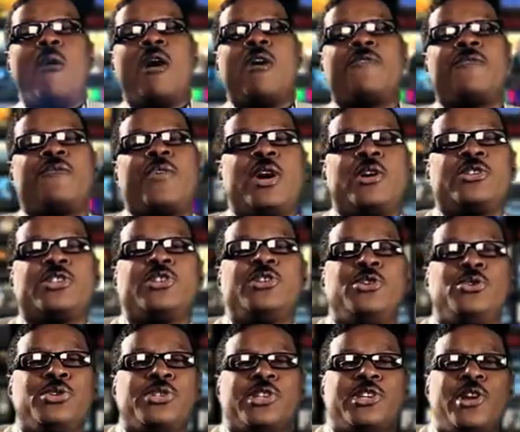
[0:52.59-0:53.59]
our first
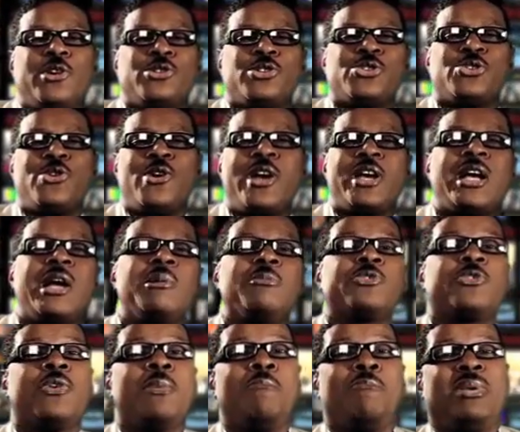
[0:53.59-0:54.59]
News to Know story comes
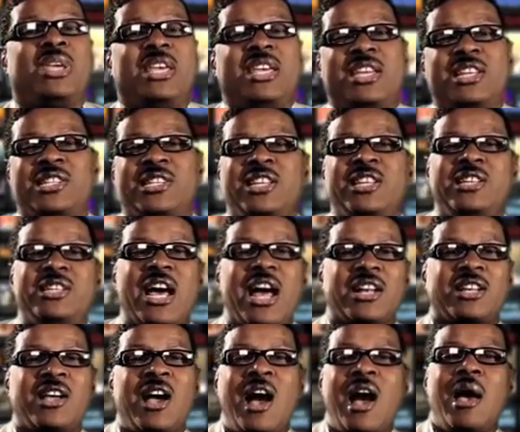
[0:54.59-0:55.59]
from
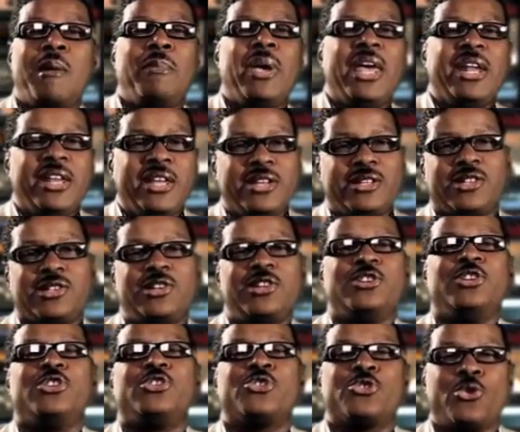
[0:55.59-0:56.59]
BET.com and it's
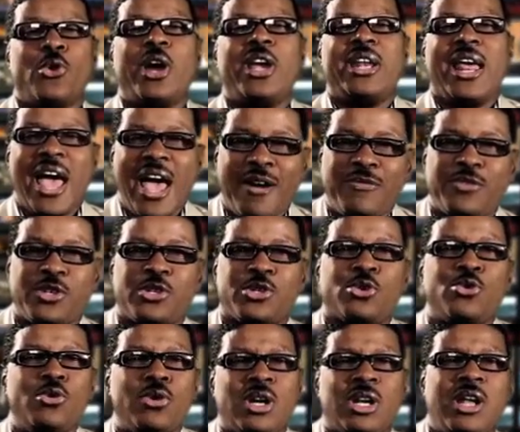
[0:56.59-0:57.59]
Detroit After
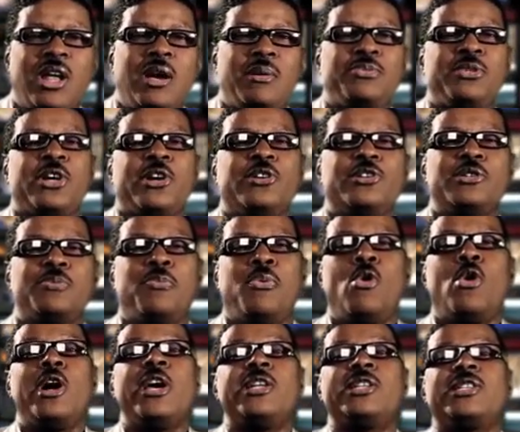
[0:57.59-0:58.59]
School Club turns
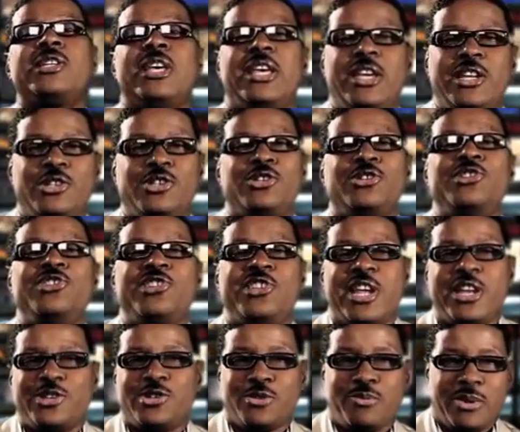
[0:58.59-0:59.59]
boys into
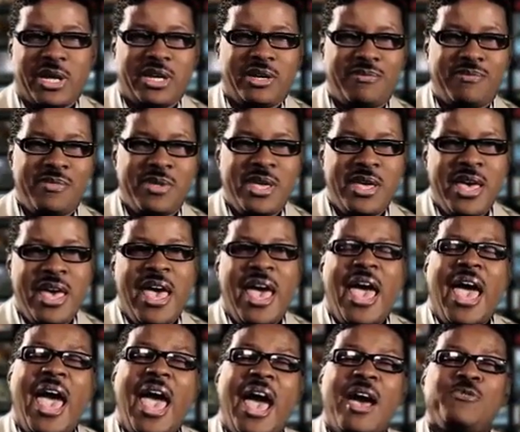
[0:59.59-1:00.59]
gentlemen.
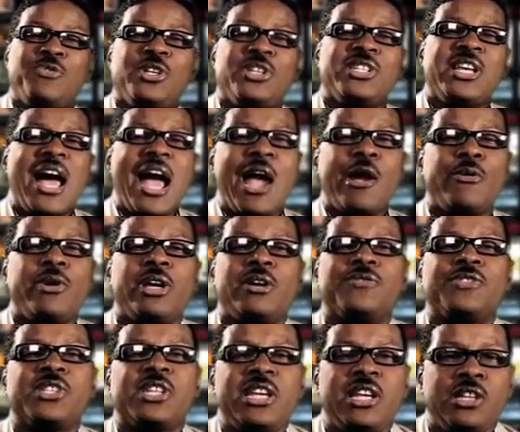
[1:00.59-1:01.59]
After tiring
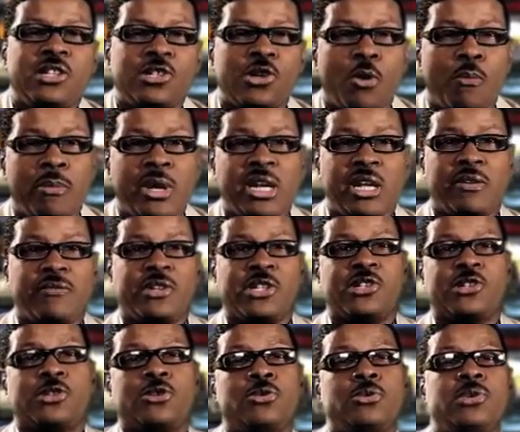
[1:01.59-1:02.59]
of seeing so many of his
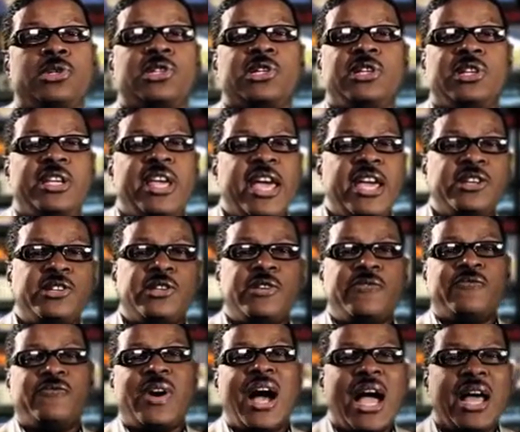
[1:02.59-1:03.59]
students engaged in
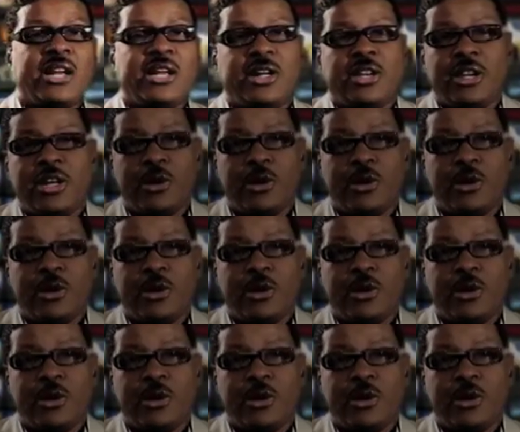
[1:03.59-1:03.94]
violent and